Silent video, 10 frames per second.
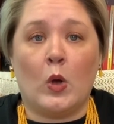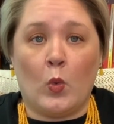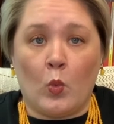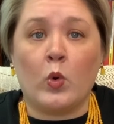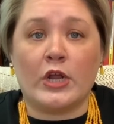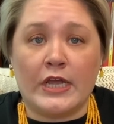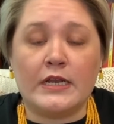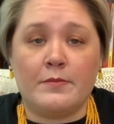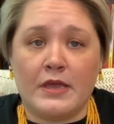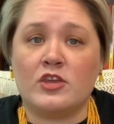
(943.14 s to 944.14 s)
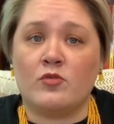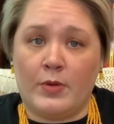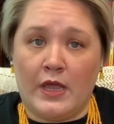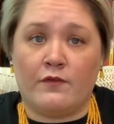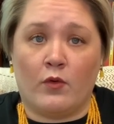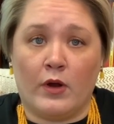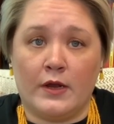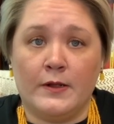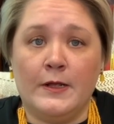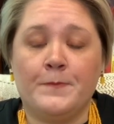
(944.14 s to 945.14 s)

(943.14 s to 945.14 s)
we're going to make you pay for it.